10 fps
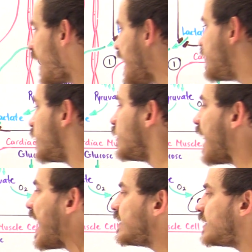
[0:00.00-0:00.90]
And the
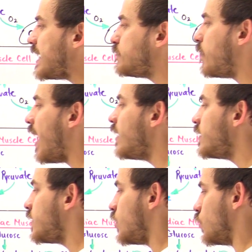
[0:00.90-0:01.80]
lactate
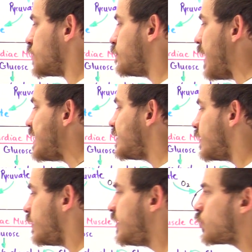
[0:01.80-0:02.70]
molecules basically